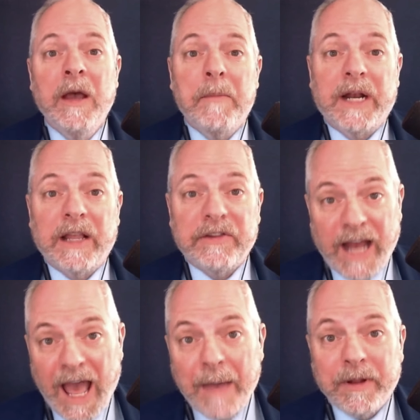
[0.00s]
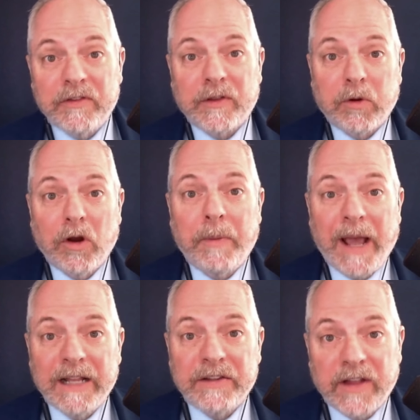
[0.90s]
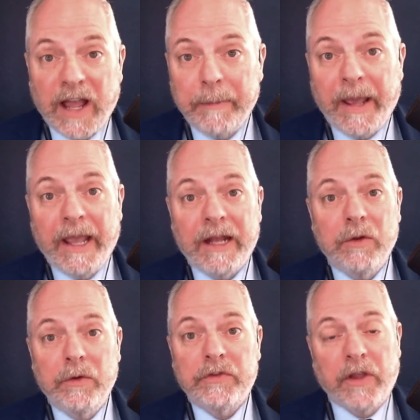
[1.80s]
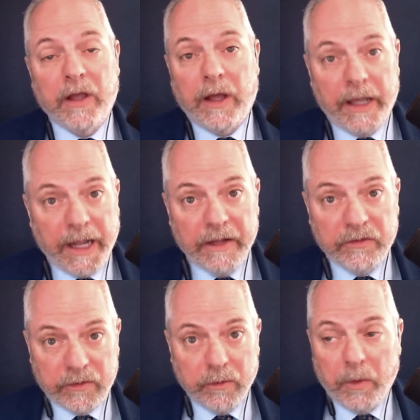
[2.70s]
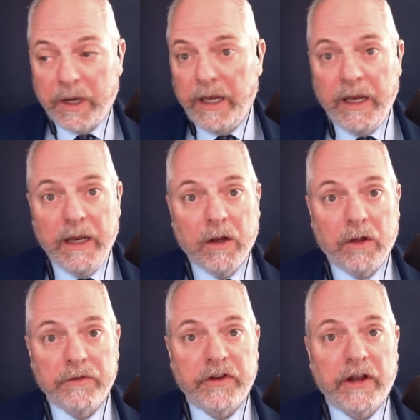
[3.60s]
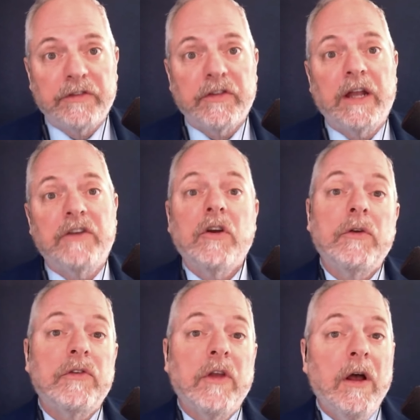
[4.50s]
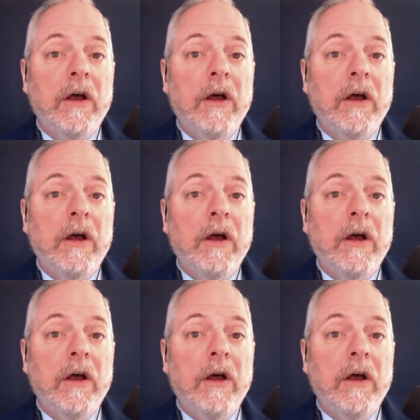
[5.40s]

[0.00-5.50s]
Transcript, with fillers: But as it happens, the pro Palestine man who's uh, against what he calls genocide chose